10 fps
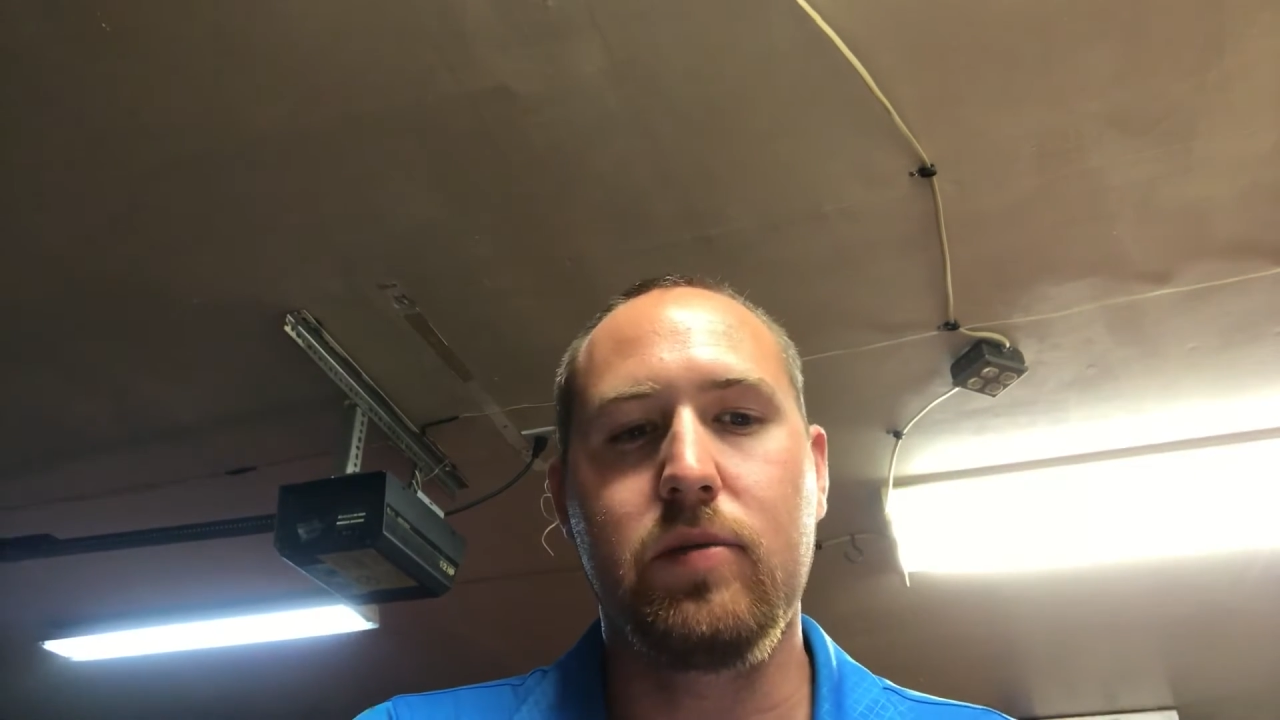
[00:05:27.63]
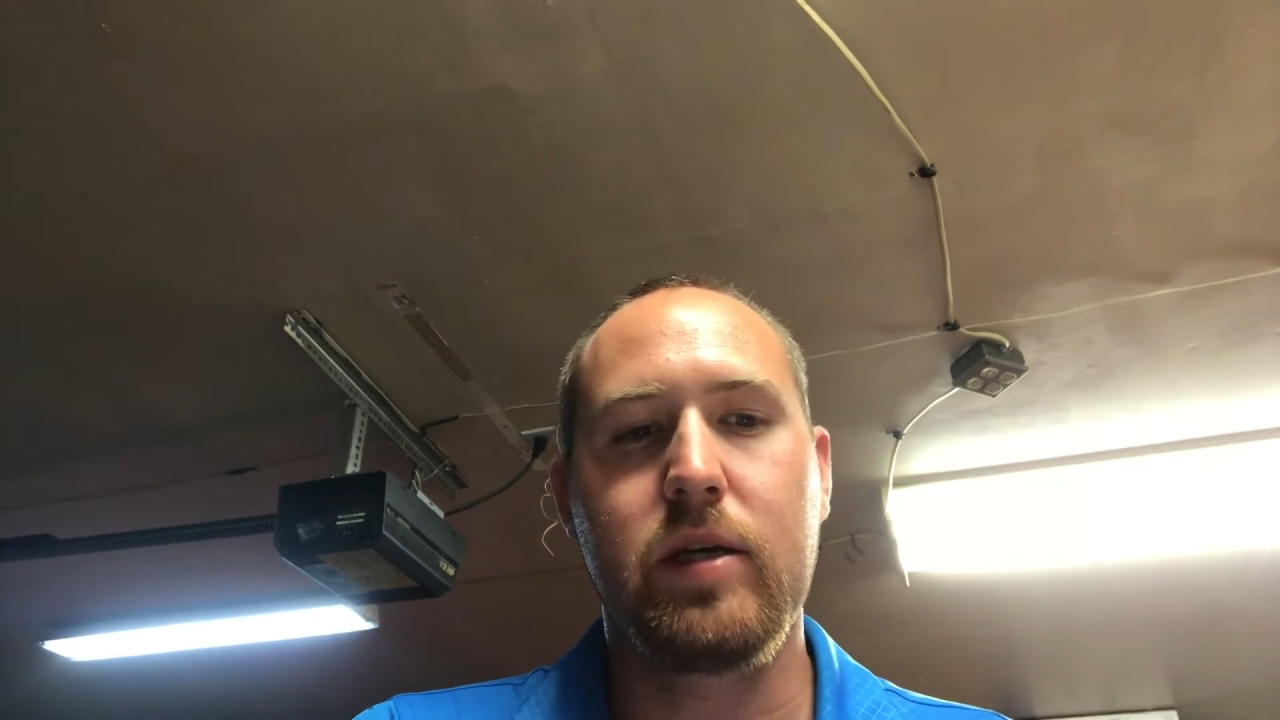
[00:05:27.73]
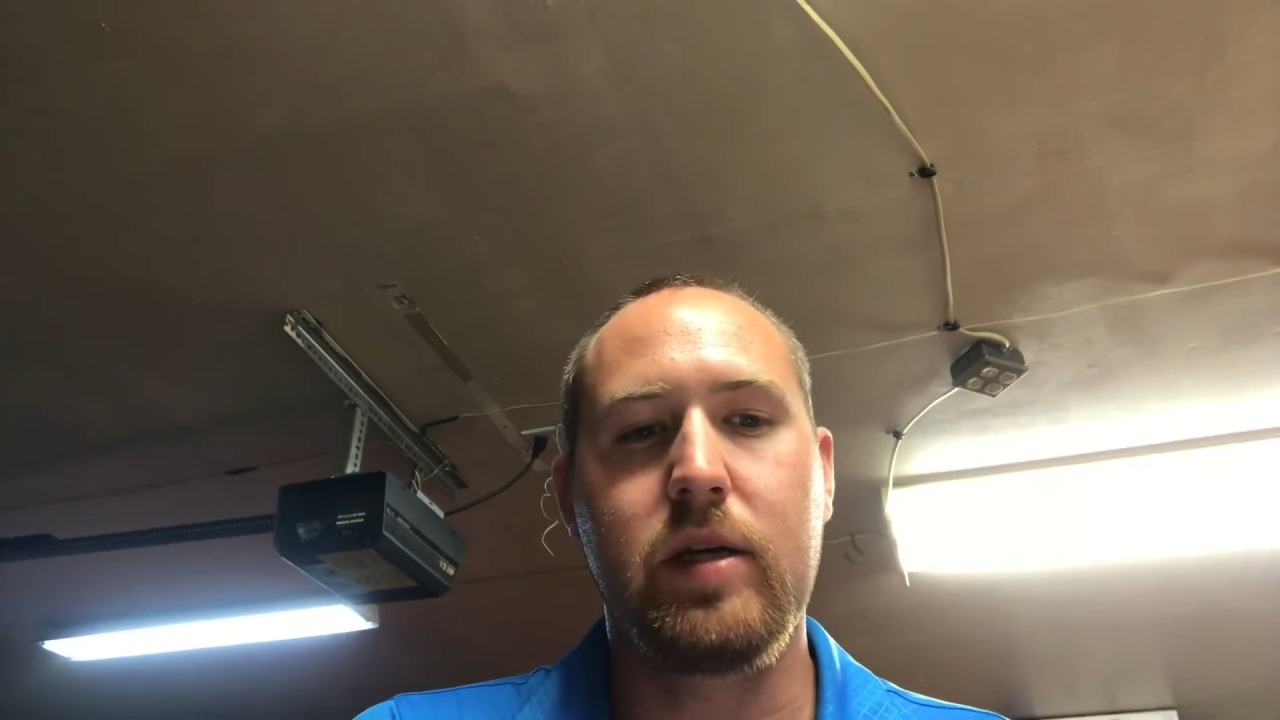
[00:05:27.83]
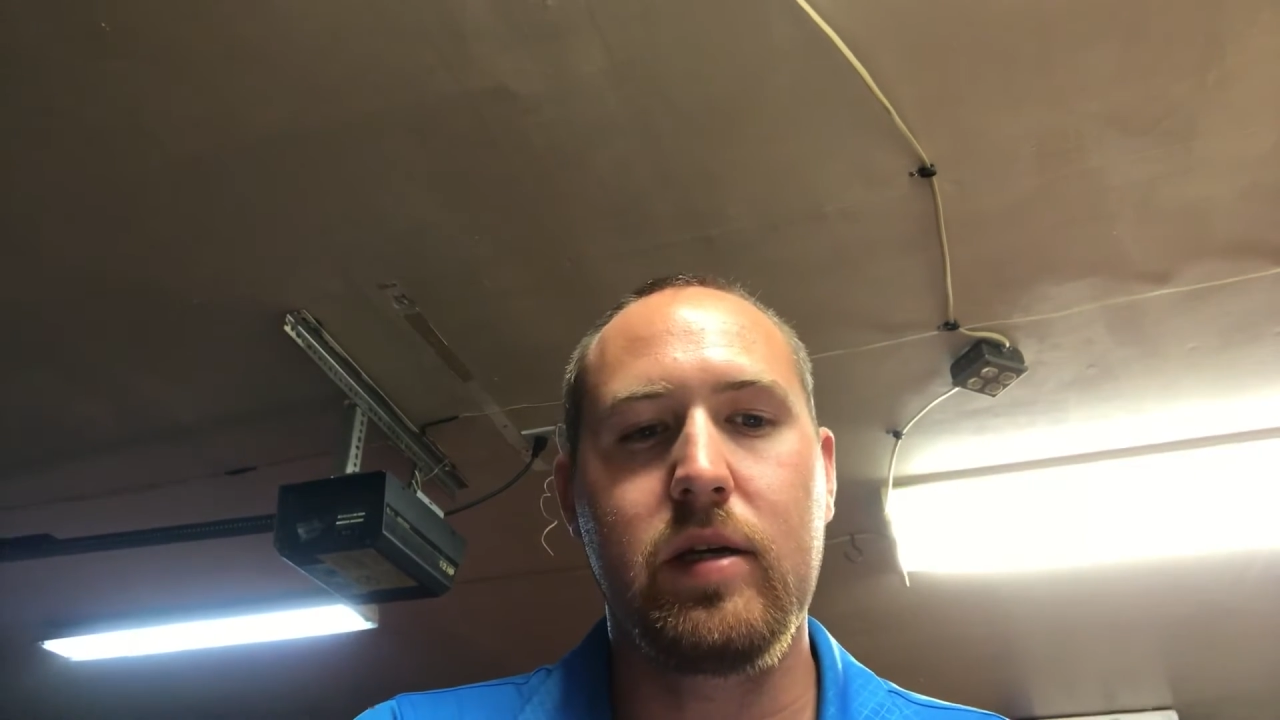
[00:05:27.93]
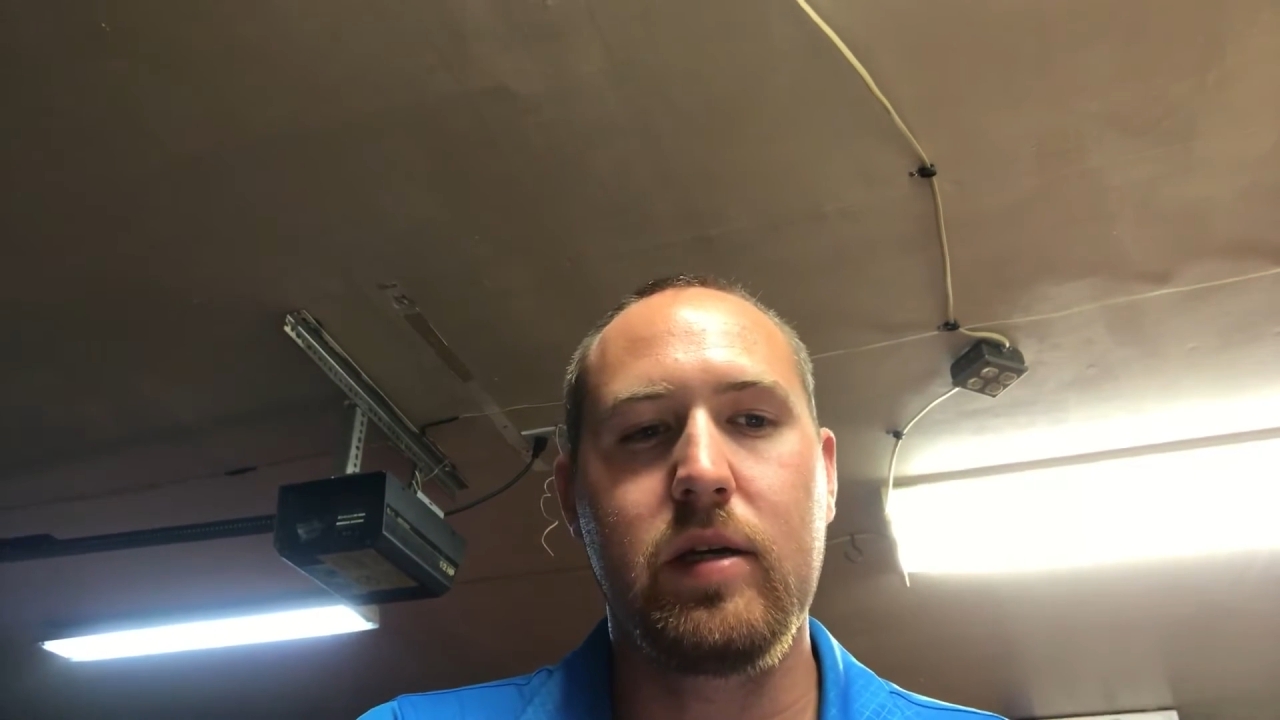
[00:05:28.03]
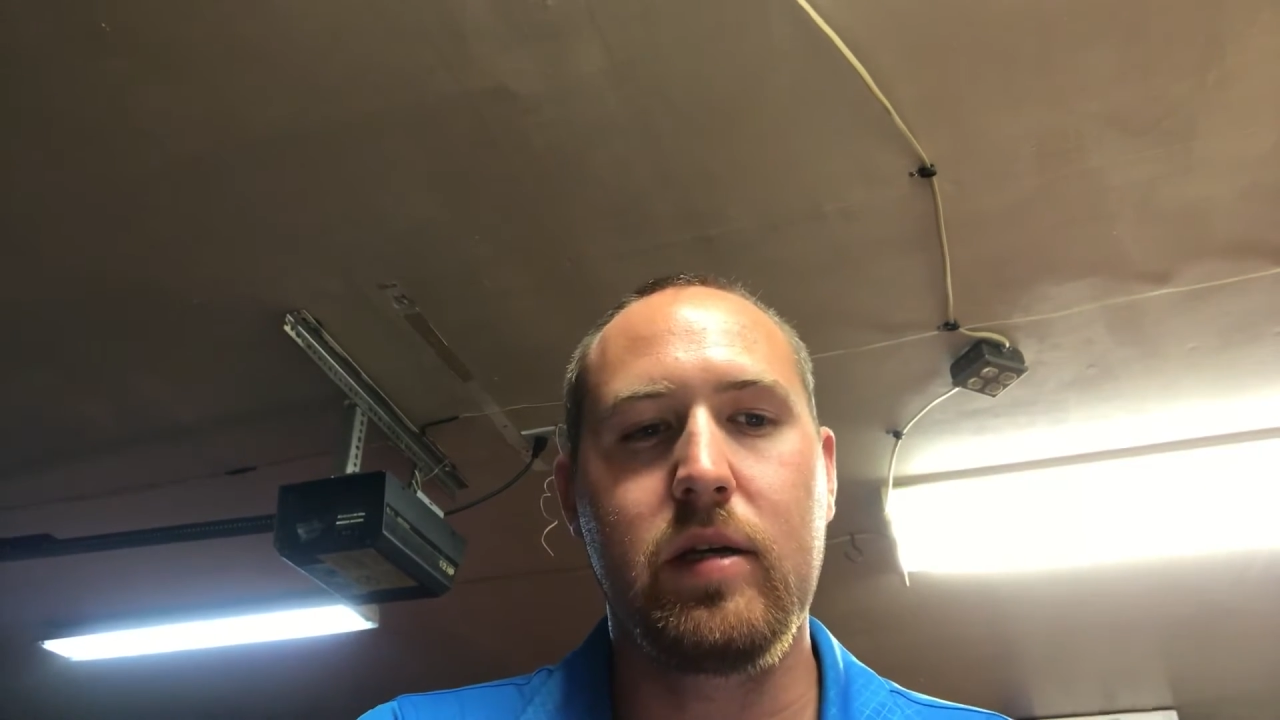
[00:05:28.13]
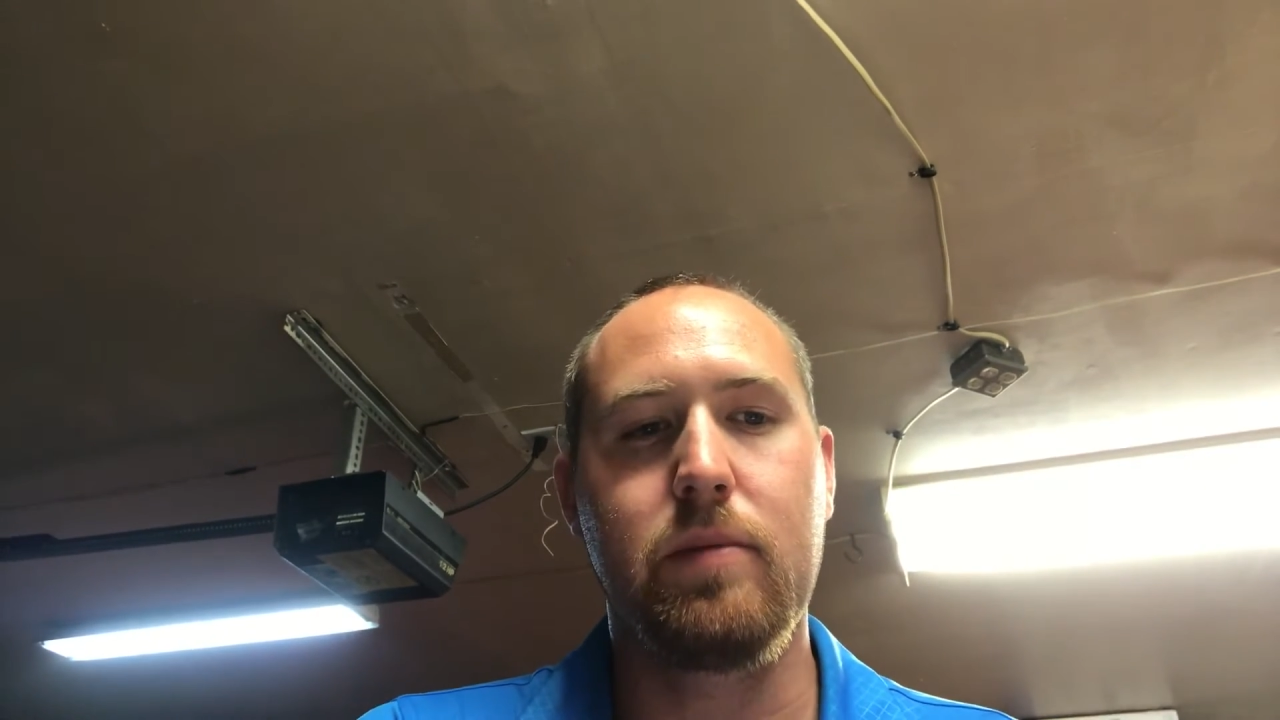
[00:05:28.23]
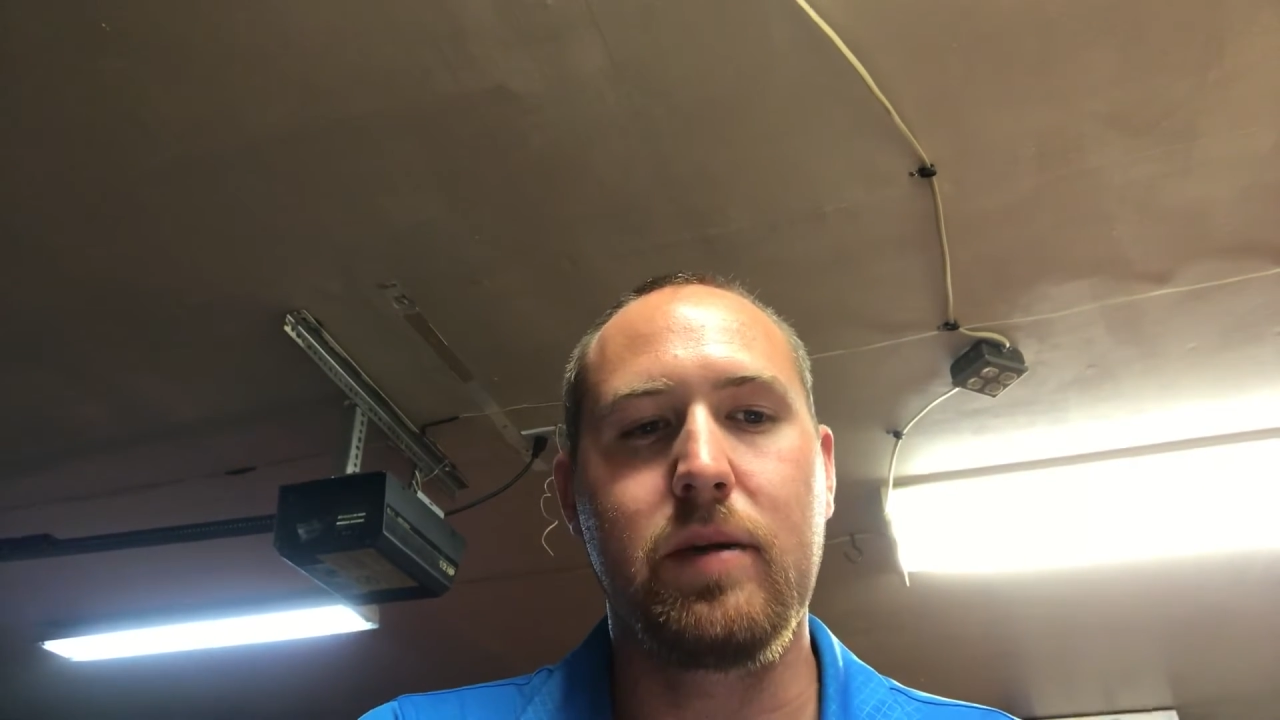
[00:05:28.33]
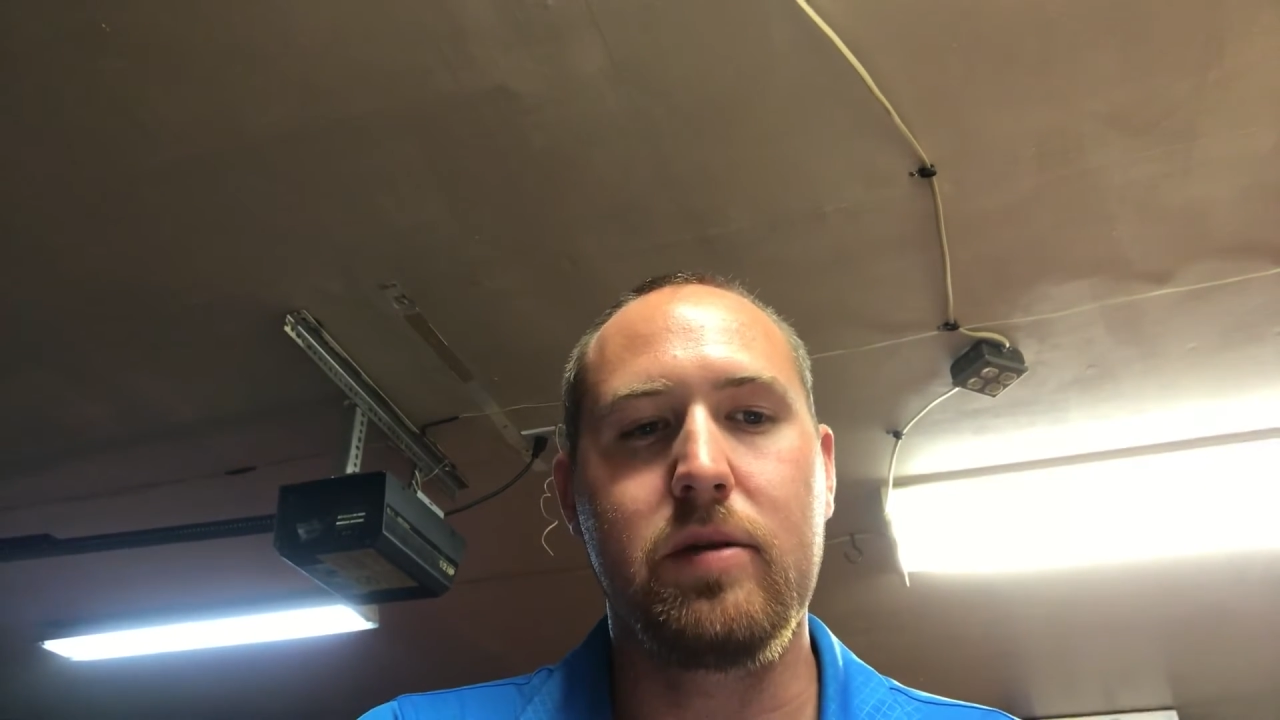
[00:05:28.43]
way and